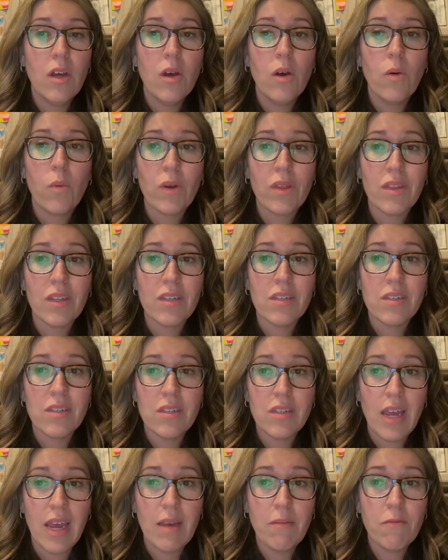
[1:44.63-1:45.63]
with the
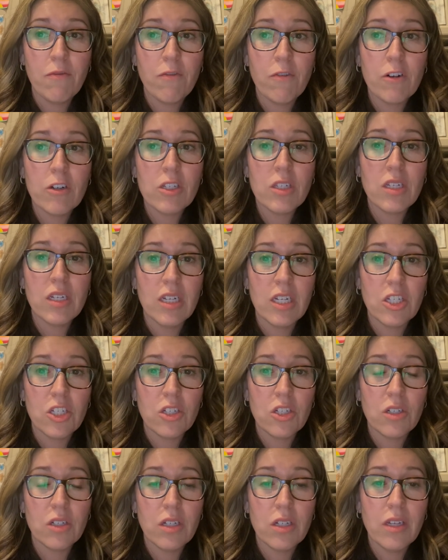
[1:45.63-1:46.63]
same first
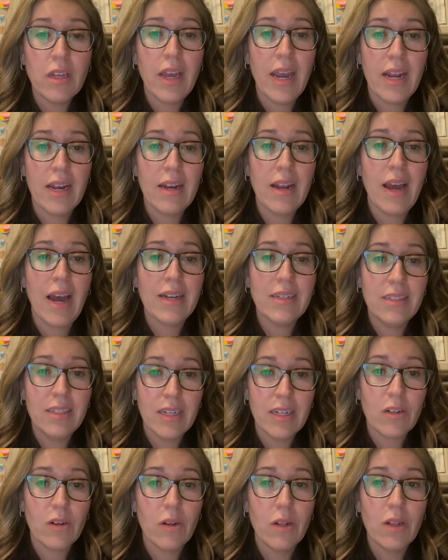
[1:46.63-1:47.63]
initial and
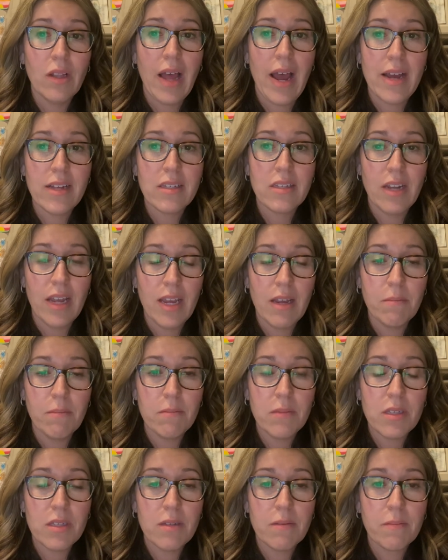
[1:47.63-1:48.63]
identical last
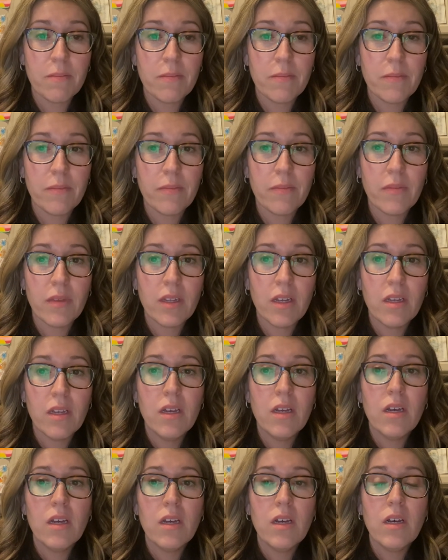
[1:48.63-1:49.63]
names.
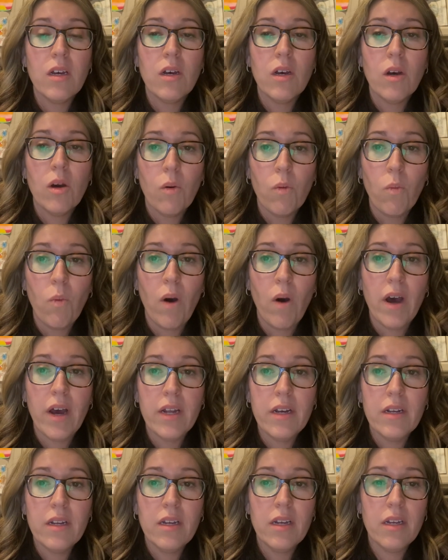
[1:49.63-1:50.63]

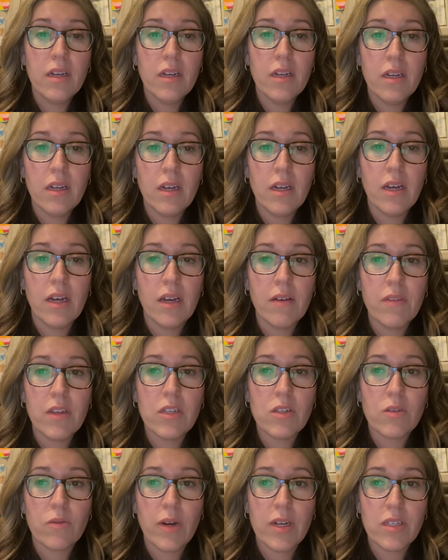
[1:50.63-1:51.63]
One of
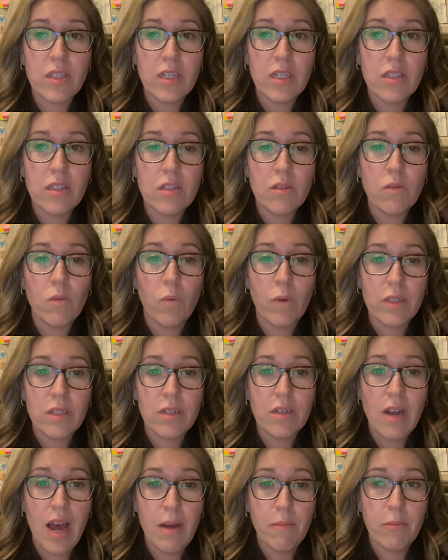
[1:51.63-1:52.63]
these residents was
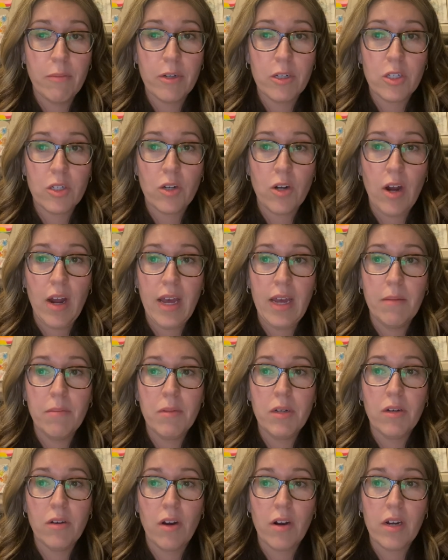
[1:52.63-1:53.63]
not
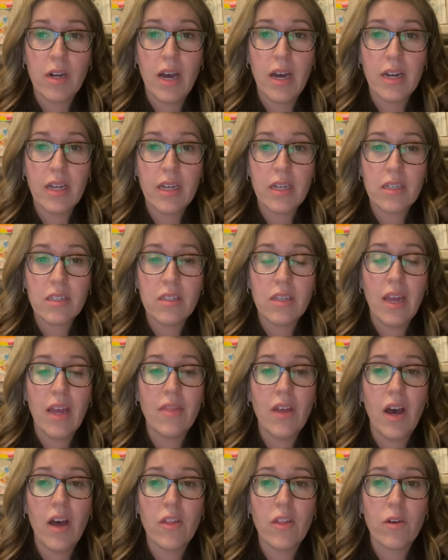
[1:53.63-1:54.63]
prescribed narcotics, and
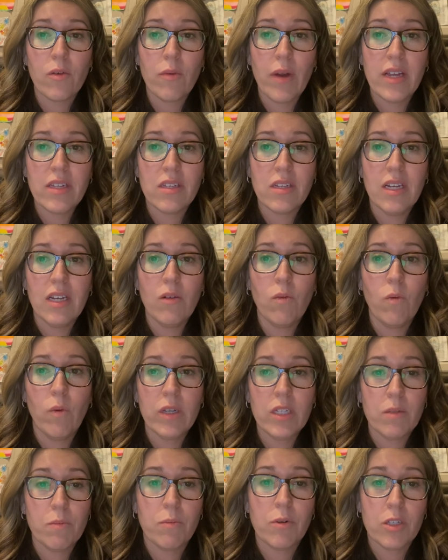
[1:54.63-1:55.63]
the other resident
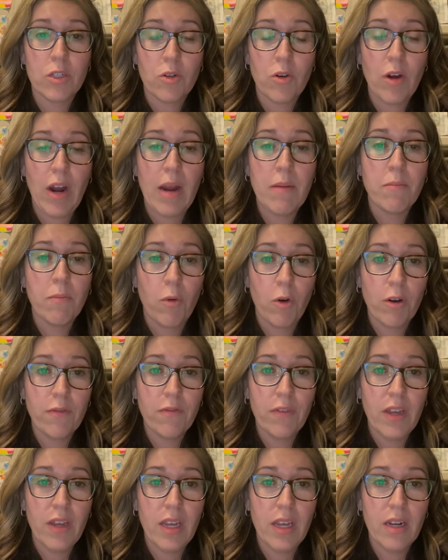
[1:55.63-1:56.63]
was prescribed
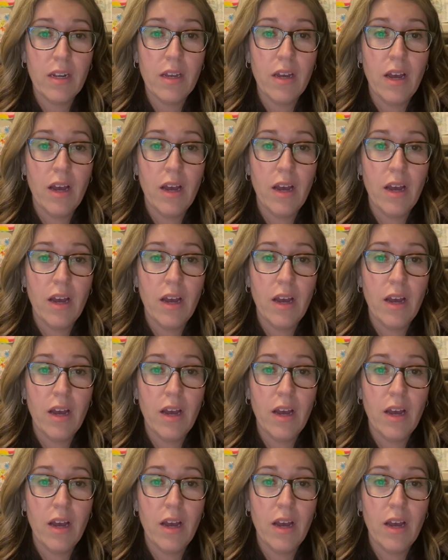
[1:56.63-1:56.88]
morphine